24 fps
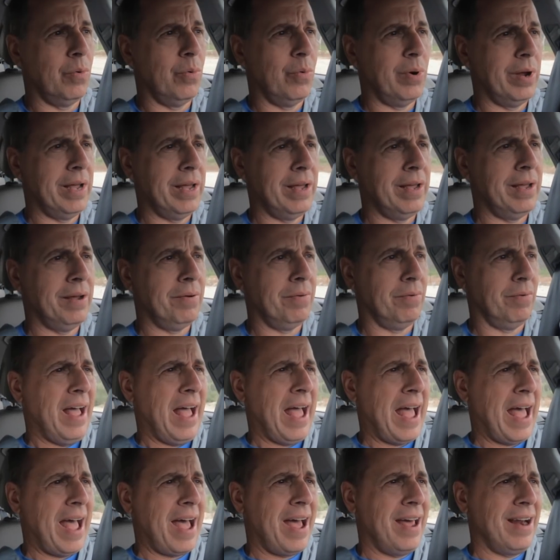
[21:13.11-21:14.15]
We
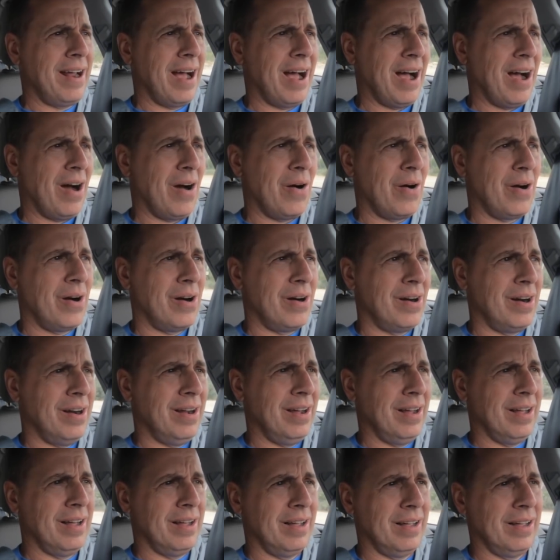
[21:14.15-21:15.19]
had our
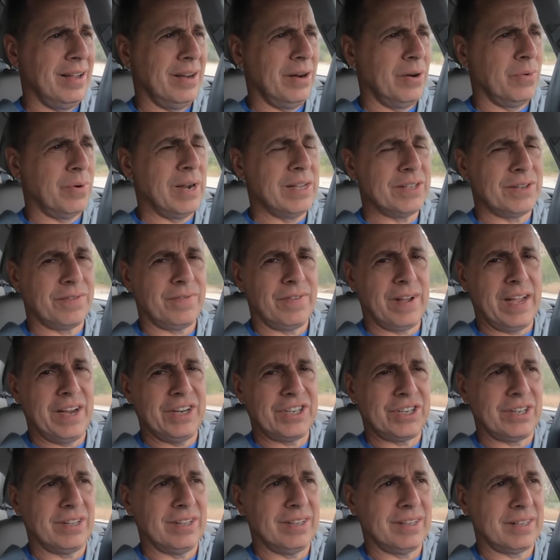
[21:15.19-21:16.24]

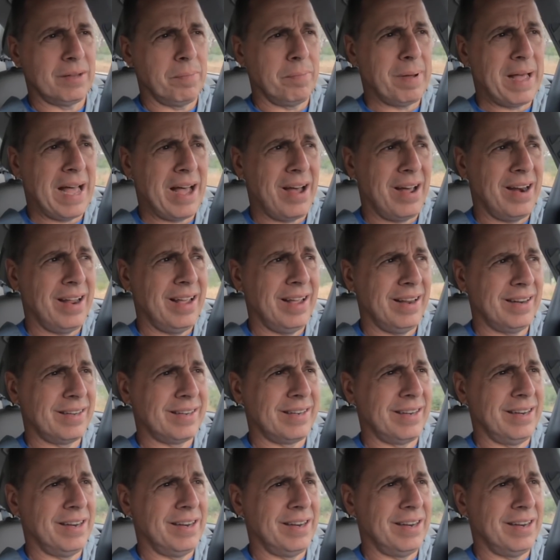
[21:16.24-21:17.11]
reservations about it,